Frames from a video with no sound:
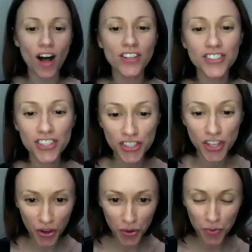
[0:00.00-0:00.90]
just show
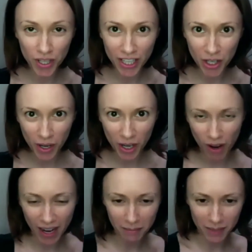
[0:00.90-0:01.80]
you really quick what
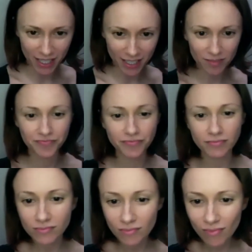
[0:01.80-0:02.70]
I mean.
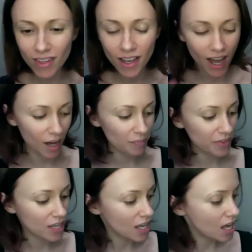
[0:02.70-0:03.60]

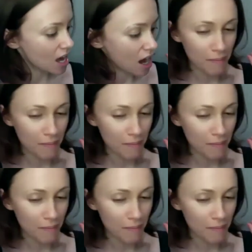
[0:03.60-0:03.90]
My